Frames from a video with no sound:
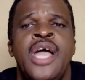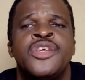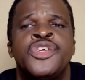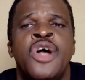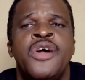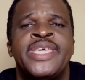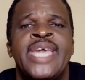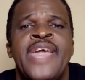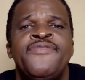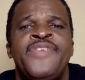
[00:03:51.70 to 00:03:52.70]
God
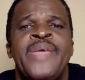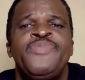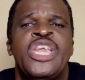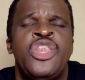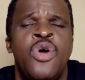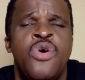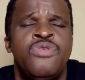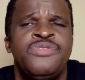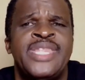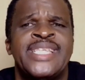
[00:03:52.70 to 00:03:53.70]
gave him the
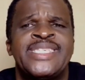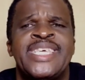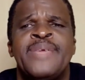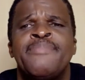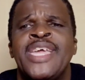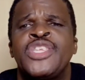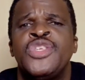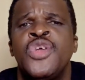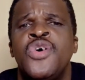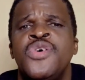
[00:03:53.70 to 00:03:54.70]
law that he might
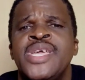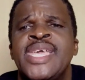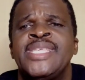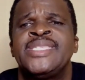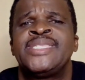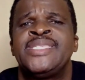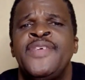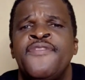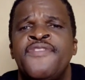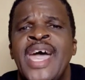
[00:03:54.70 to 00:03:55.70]
know his
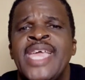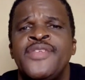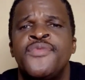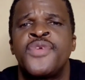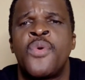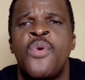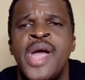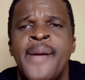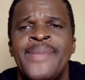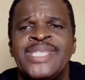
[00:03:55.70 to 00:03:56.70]
divine
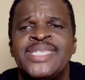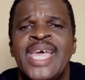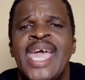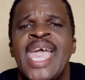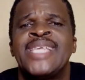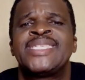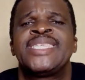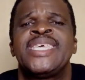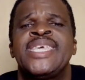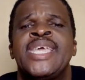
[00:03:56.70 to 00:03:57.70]
requirements and
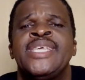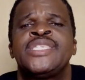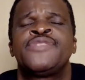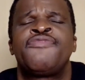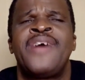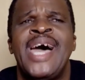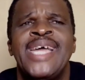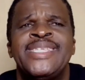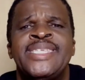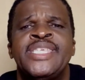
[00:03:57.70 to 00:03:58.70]
see his
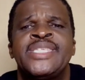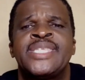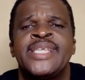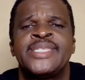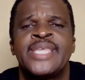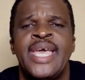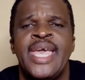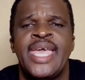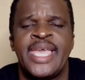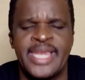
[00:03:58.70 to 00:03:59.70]
far distance in